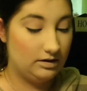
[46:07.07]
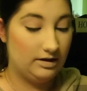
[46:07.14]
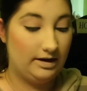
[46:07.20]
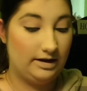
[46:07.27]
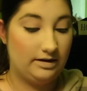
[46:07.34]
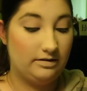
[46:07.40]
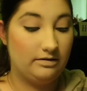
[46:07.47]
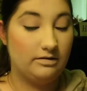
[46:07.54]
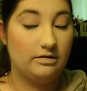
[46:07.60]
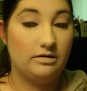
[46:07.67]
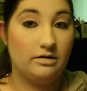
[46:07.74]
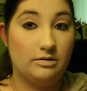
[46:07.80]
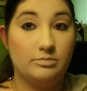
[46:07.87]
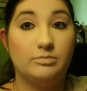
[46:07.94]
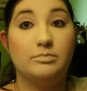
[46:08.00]
and
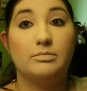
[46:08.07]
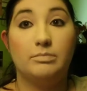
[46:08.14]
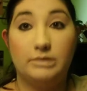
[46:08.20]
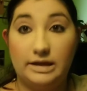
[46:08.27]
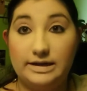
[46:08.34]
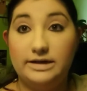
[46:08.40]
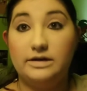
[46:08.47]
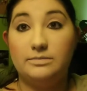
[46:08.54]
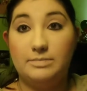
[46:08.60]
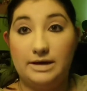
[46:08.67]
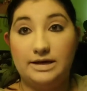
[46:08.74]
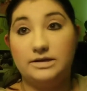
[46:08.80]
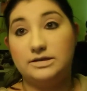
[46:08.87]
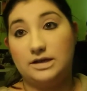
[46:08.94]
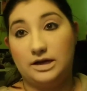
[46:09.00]
a blended
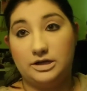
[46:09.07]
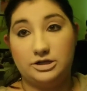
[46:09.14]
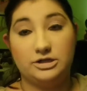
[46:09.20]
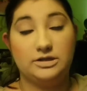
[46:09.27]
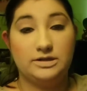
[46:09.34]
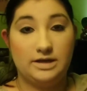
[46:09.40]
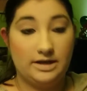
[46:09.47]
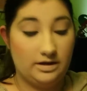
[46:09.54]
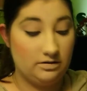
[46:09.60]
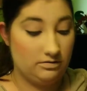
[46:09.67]
base, I should say.